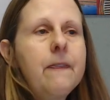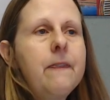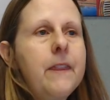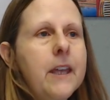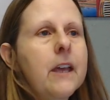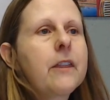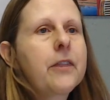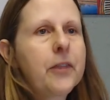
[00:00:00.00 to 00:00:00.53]

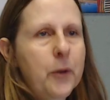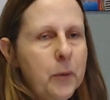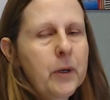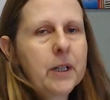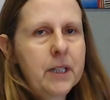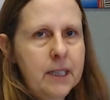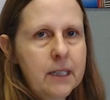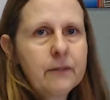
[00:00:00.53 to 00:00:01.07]
the
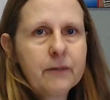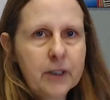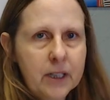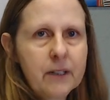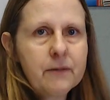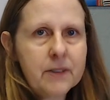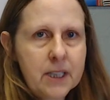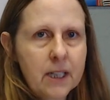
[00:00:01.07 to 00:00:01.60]
authority to
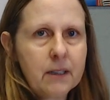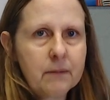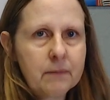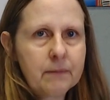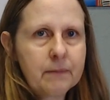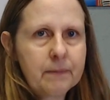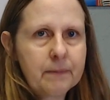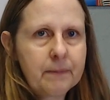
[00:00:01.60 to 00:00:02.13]
forgive sin.
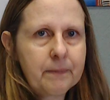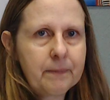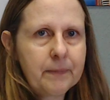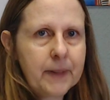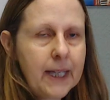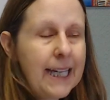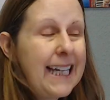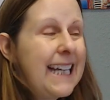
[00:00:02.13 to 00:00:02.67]

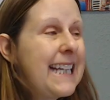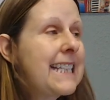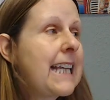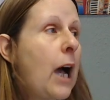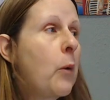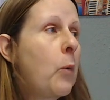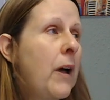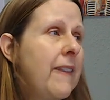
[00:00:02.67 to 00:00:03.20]
He's
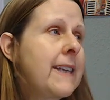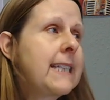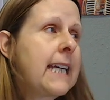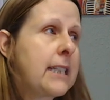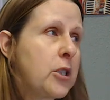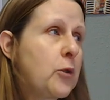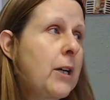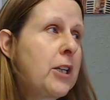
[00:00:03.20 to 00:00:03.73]
got one that
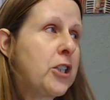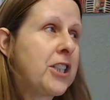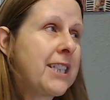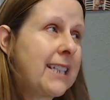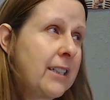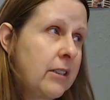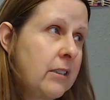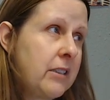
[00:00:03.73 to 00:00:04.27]
takes greater
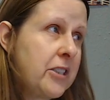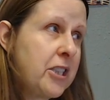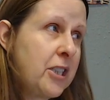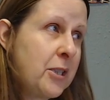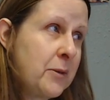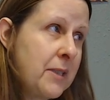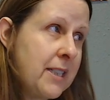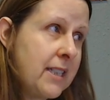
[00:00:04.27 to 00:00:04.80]
skill to
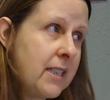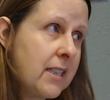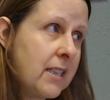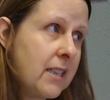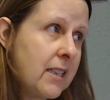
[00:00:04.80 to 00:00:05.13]
use,